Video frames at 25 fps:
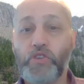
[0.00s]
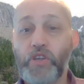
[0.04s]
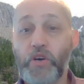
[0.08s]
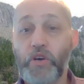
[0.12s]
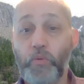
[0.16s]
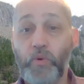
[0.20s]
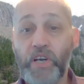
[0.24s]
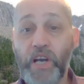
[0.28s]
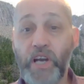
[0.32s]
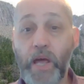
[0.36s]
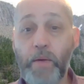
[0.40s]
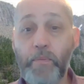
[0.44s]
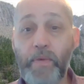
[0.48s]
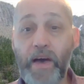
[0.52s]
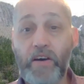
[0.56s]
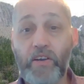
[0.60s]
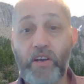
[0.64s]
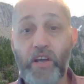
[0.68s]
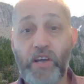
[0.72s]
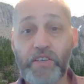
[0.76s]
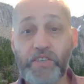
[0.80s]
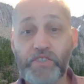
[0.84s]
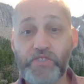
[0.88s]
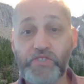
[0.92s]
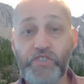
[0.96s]
that when I'm out
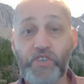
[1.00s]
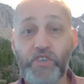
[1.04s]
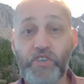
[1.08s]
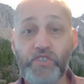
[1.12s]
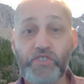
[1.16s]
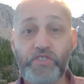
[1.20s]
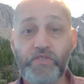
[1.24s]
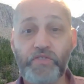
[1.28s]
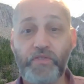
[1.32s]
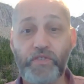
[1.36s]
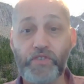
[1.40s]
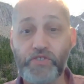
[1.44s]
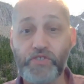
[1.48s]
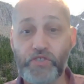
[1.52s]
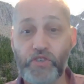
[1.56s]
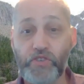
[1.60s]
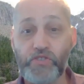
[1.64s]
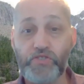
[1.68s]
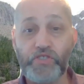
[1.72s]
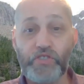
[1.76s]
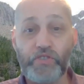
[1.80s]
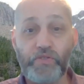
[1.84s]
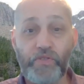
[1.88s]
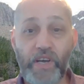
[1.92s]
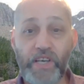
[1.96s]
on a search for
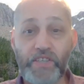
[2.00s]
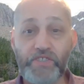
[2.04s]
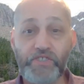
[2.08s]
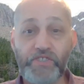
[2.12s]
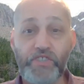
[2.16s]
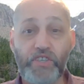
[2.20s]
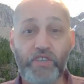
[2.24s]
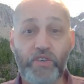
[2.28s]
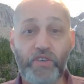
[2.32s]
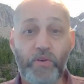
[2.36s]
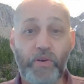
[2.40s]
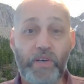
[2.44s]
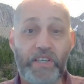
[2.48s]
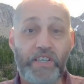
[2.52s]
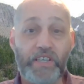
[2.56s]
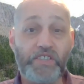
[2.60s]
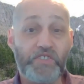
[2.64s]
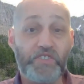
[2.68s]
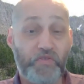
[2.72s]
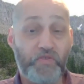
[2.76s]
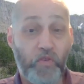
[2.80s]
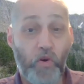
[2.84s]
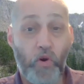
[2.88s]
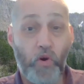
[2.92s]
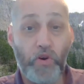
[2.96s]
search and rescue and
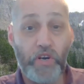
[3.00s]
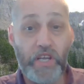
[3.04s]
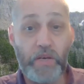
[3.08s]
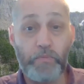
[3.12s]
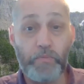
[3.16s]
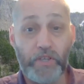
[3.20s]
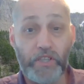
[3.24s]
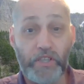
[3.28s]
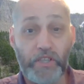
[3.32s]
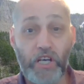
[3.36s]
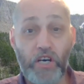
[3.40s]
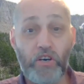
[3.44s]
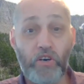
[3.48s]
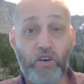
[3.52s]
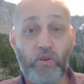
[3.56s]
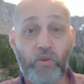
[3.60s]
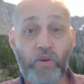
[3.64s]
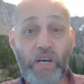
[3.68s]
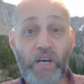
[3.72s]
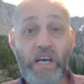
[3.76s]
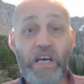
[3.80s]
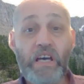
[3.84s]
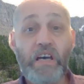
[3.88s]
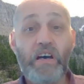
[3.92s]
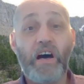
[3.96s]
it's 40 below,
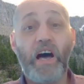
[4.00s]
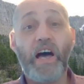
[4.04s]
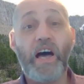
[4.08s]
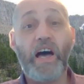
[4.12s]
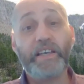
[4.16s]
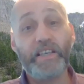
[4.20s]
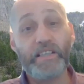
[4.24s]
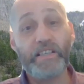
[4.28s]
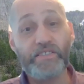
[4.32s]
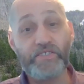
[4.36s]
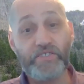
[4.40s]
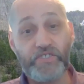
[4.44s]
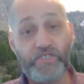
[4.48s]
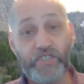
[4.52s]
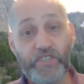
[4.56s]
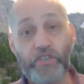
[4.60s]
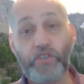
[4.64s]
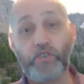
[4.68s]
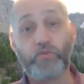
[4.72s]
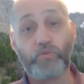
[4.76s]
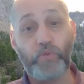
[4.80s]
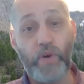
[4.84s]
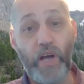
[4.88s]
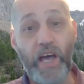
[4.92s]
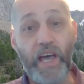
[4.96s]
I can
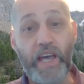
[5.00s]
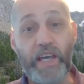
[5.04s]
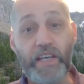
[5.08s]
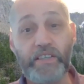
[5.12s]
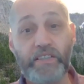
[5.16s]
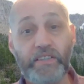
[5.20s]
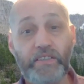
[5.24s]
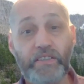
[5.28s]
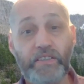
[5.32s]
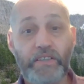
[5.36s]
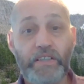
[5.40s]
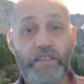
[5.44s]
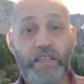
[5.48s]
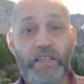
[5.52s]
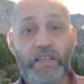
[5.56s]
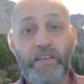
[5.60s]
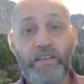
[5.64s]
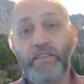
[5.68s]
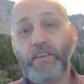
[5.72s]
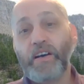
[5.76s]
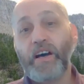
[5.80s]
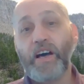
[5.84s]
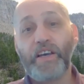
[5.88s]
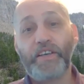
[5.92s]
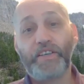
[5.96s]
still write.
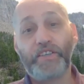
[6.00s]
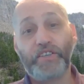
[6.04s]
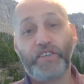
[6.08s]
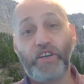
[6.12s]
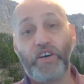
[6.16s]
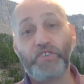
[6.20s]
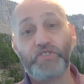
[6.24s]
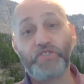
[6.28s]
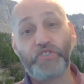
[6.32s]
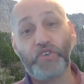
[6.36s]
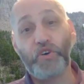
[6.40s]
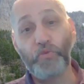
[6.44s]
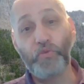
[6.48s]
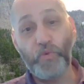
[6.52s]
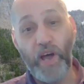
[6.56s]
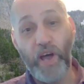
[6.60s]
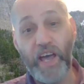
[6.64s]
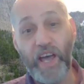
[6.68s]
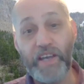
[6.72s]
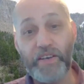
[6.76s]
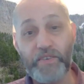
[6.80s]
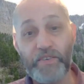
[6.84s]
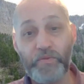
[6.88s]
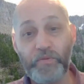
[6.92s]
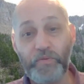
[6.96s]
I can also
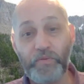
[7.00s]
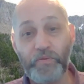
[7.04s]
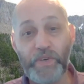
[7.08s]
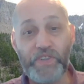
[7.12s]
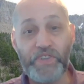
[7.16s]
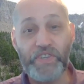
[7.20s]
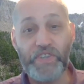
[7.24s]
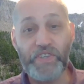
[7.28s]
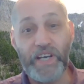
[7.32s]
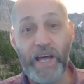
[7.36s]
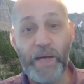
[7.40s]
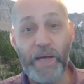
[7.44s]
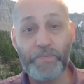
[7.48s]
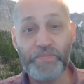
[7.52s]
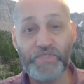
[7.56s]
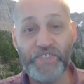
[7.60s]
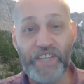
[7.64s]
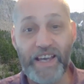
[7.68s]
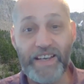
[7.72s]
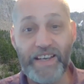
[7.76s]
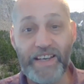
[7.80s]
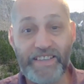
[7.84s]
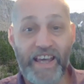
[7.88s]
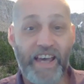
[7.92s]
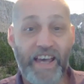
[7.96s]
write with it
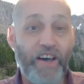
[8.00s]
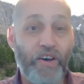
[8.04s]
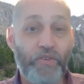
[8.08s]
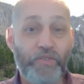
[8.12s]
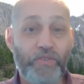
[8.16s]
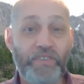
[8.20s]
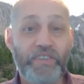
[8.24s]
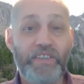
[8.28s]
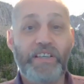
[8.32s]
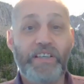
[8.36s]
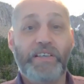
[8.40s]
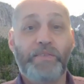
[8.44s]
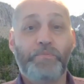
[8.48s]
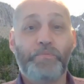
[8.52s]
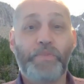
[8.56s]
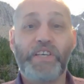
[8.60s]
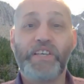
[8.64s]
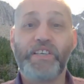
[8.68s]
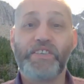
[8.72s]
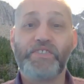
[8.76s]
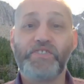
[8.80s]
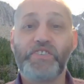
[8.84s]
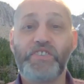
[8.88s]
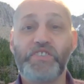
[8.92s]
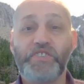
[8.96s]
upside down
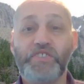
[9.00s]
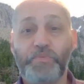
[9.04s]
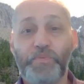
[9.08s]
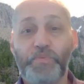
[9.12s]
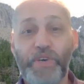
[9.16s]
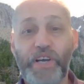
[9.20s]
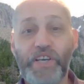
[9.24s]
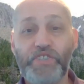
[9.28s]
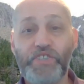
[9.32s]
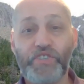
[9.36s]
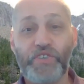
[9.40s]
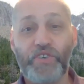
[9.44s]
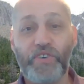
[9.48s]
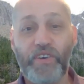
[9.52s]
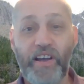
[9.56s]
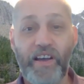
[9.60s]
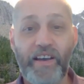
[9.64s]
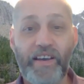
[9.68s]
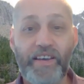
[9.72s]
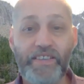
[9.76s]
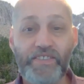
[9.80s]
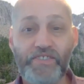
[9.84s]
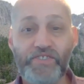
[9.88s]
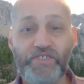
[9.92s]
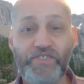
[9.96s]
because it's
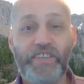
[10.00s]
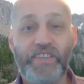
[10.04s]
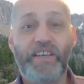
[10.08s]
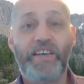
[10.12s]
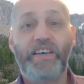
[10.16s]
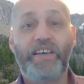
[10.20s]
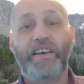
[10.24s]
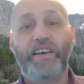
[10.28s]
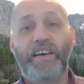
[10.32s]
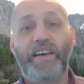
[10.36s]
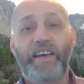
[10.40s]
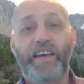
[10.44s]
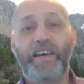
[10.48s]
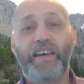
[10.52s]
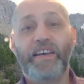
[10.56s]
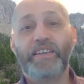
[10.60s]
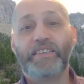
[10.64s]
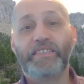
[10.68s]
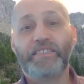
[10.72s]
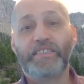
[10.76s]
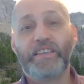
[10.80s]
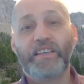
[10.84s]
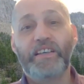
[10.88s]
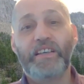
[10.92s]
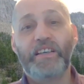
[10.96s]
pressurized,
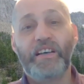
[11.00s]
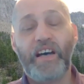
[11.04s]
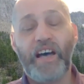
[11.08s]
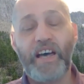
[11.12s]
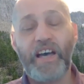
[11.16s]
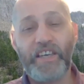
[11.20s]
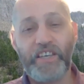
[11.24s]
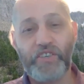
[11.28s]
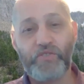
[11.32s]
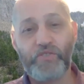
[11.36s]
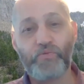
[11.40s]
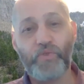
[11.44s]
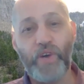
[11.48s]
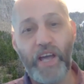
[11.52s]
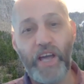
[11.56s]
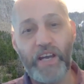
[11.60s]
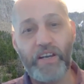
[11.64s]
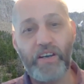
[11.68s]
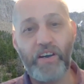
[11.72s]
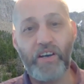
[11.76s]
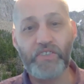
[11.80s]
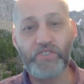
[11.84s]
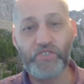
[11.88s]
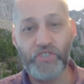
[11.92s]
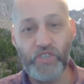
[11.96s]
and I can write
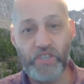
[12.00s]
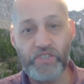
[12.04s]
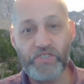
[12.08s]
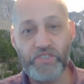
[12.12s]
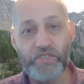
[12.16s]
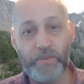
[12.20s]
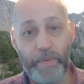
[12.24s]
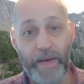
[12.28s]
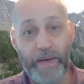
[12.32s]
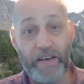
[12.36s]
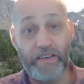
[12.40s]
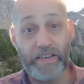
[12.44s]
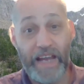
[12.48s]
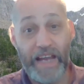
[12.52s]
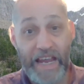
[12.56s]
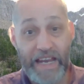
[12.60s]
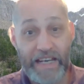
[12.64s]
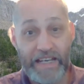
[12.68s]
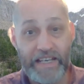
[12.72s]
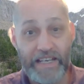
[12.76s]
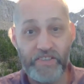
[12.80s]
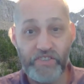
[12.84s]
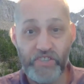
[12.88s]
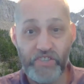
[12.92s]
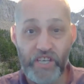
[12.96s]
on just about
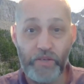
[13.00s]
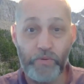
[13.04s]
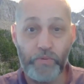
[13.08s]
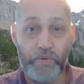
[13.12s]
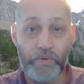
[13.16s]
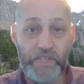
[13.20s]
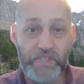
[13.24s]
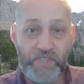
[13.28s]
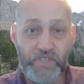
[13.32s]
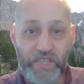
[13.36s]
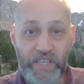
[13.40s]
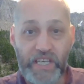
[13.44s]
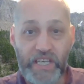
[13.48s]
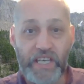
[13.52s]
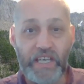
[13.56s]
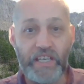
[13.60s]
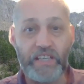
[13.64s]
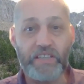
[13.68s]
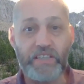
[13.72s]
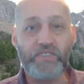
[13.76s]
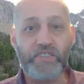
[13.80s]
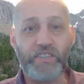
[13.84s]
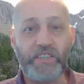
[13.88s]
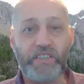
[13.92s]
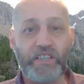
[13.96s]
anything with the
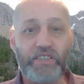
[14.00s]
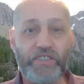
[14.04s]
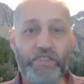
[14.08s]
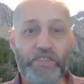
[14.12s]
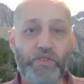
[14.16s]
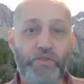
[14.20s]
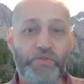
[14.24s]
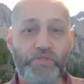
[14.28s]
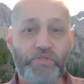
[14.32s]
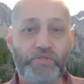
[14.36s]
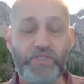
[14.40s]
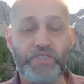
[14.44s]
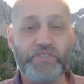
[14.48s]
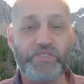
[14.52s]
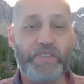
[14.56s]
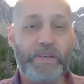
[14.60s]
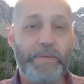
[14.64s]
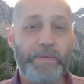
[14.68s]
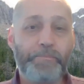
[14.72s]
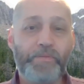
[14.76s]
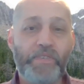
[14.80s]
ink that it uses.